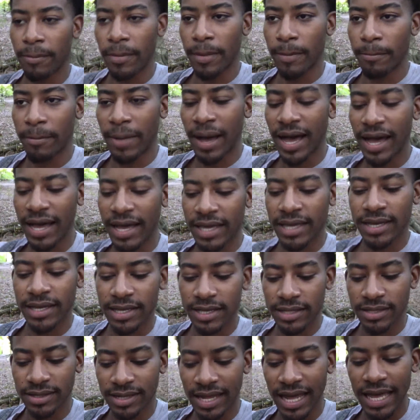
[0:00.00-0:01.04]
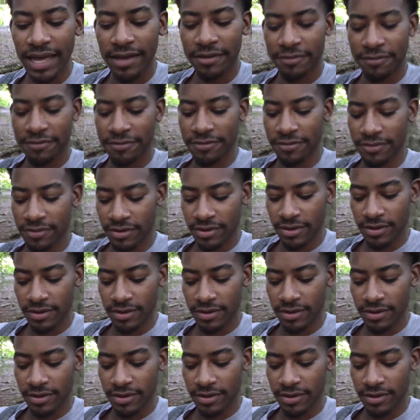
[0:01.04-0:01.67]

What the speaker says: my life